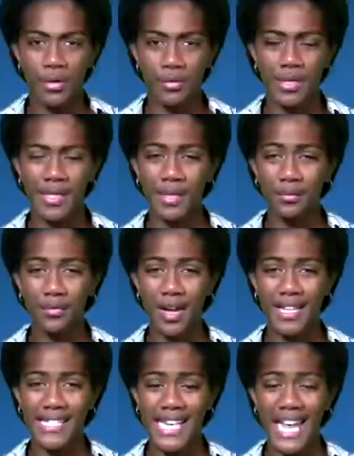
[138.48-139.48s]
Recent
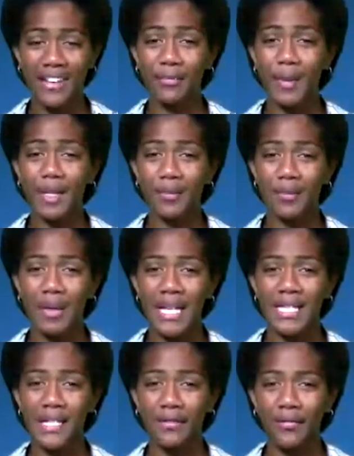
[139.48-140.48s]
rains have been a
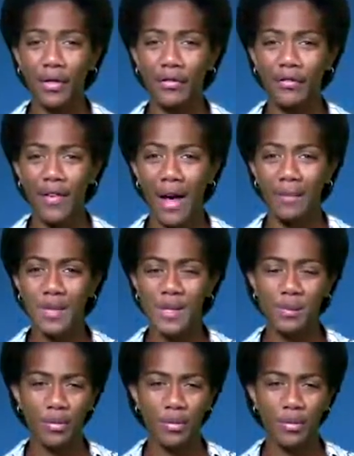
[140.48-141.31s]
blessing for the farmers,